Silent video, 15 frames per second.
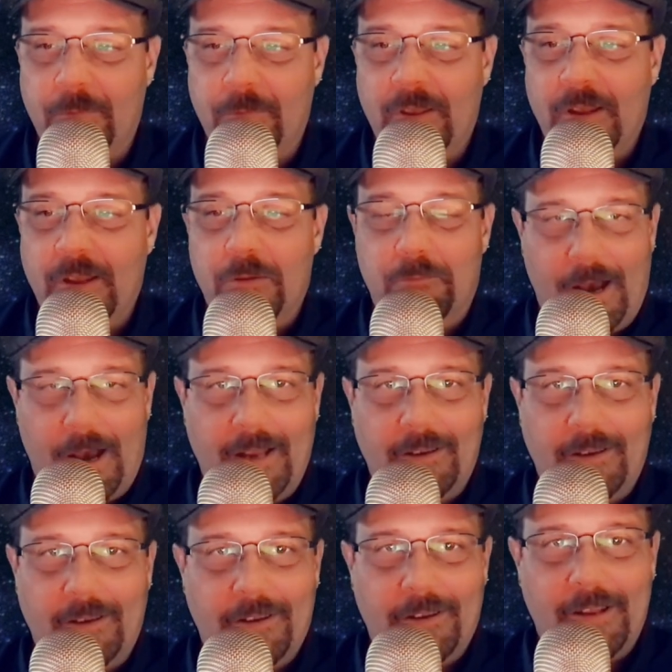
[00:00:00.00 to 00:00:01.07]
But
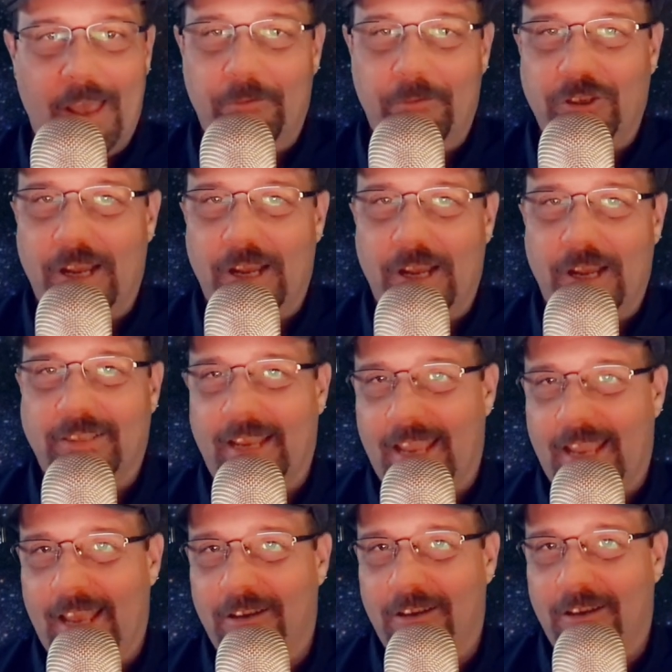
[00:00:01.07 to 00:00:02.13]
every chance I
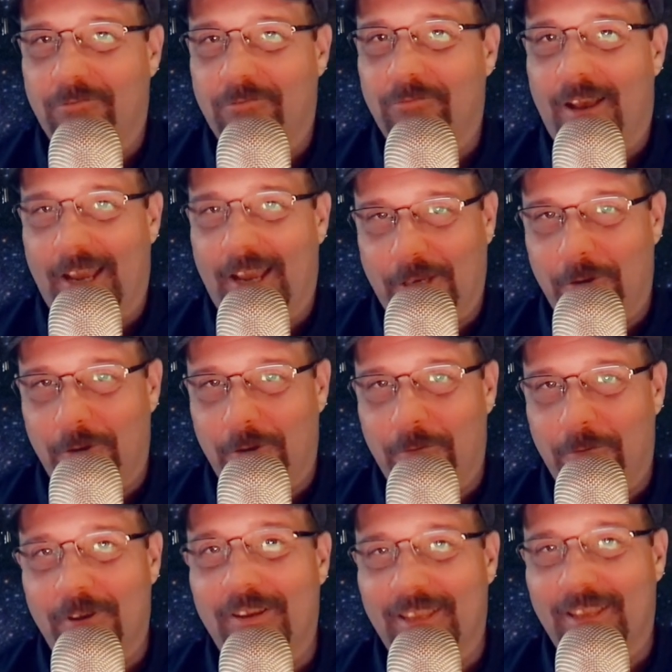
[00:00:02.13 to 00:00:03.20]
get, I do
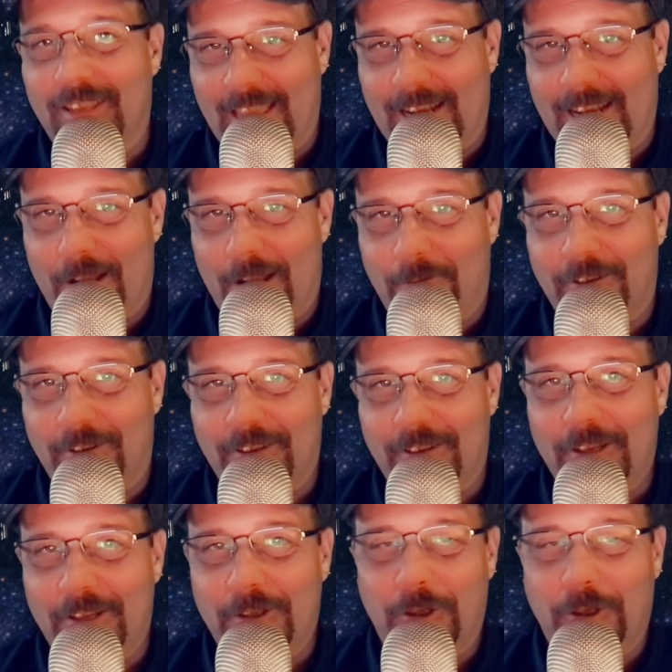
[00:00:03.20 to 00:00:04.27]
get out
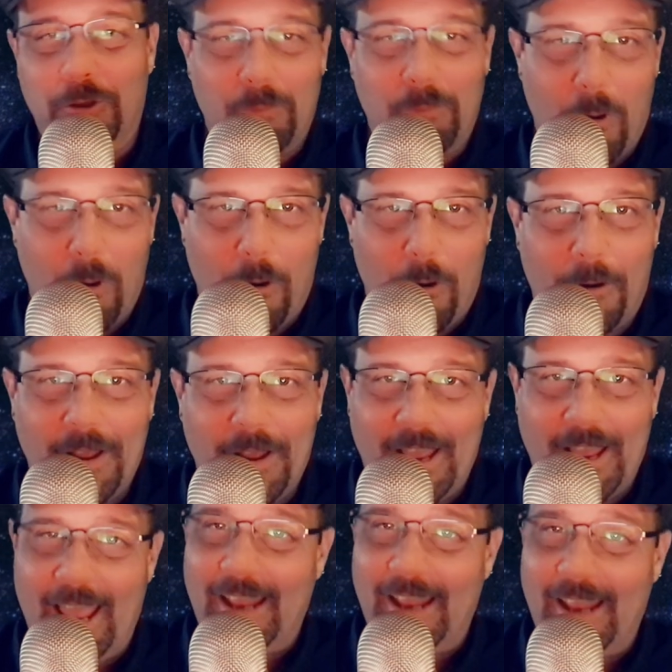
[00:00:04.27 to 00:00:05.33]
to do more.
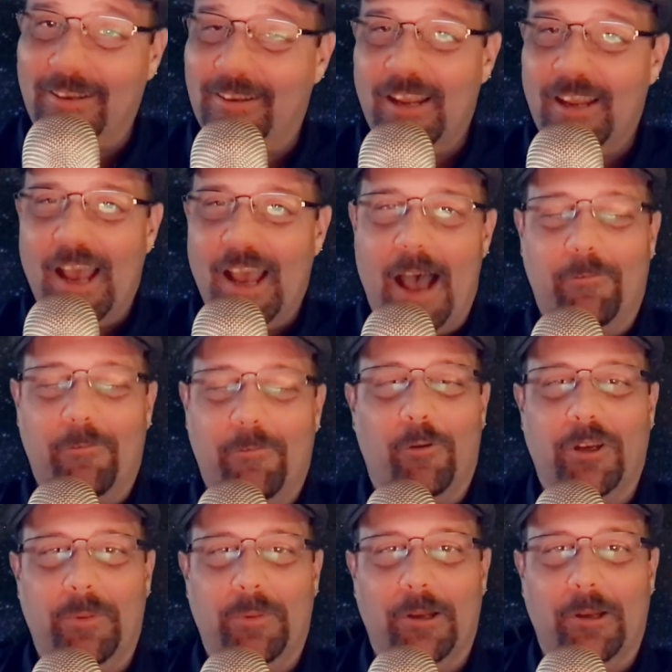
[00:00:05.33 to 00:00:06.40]
And I'm going to
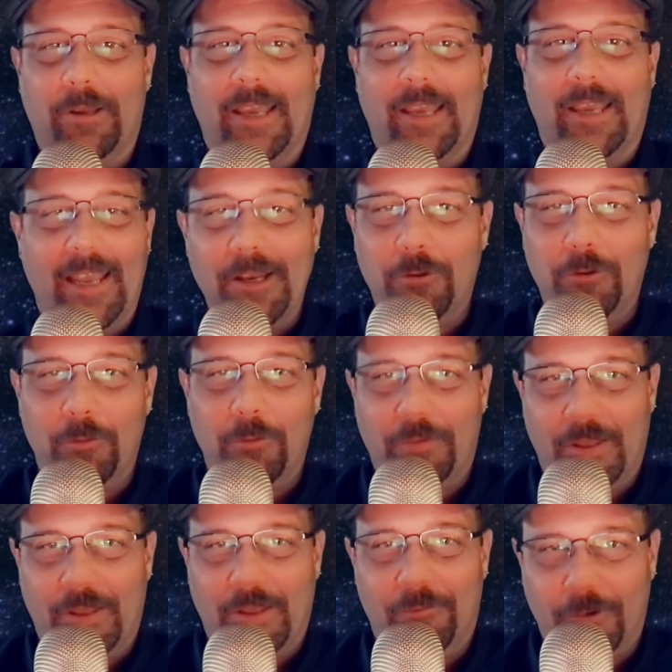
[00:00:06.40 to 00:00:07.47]
be looking into the
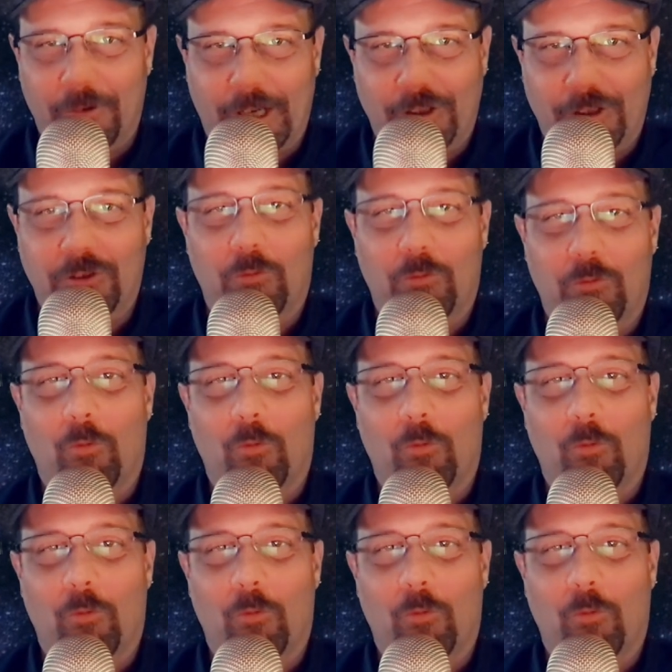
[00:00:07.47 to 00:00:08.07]
footage once